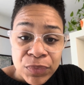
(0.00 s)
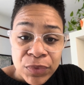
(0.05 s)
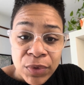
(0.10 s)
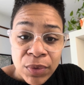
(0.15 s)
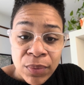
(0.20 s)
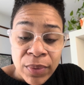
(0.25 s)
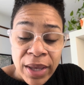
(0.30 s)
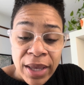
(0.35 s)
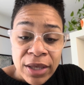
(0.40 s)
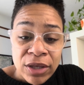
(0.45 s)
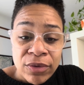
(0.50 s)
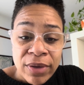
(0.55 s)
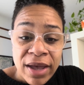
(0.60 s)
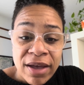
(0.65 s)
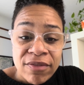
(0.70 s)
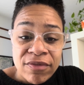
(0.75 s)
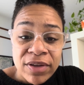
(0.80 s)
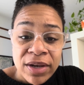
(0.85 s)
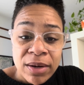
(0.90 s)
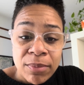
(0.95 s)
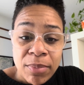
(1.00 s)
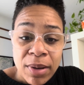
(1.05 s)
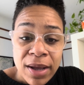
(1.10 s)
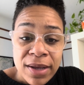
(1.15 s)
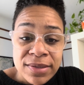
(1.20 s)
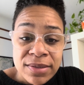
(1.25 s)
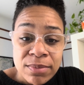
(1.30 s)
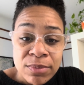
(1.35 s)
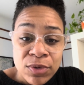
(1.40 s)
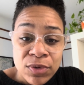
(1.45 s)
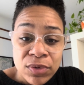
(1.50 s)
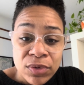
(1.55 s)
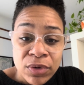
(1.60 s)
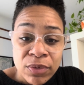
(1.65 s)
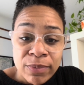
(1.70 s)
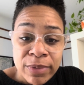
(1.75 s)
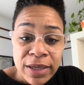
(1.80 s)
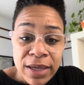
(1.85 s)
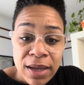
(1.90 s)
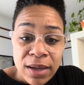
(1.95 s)
Okay, you have an Impossible or
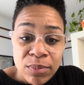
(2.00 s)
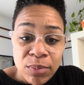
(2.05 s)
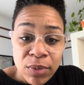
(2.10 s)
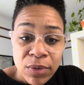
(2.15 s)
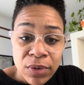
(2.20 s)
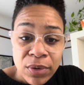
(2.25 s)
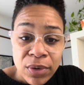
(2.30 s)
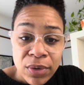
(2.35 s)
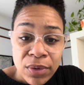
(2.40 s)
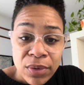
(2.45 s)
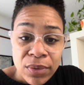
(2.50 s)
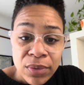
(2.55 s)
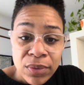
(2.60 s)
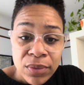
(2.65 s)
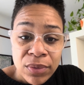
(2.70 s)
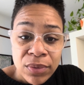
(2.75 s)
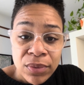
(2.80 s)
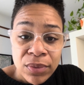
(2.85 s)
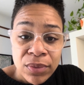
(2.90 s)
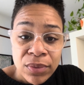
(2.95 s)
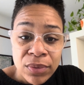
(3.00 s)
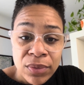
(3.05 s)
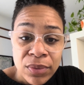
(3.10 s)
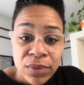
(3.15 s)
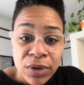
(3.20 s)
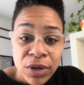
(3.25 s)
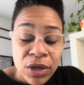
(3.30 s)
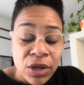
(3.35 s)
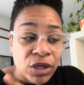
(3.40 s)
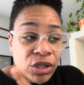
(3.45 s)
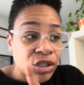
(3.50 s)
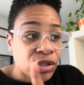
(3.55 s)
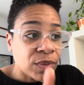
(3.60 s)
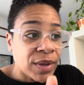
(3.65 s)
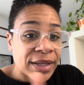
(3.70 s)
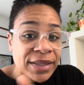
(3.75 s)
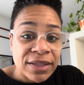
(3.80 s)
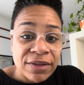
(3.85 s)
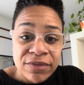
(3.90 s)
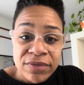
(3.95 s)
Beyond Burger. You
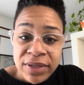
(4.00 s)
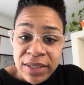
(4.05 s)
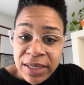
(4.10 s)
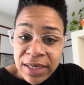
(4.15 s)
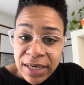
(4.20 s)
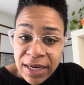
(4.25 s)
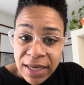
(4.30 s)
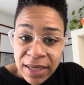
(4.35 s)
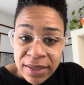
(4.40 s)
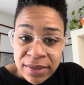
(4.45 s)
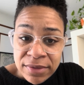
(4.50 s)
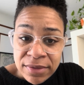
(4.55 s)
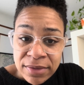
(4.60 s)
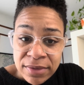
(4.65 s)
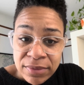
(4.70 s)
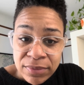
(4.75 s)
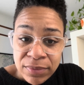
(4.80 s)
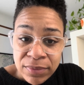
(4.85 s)
got the Vegenaise.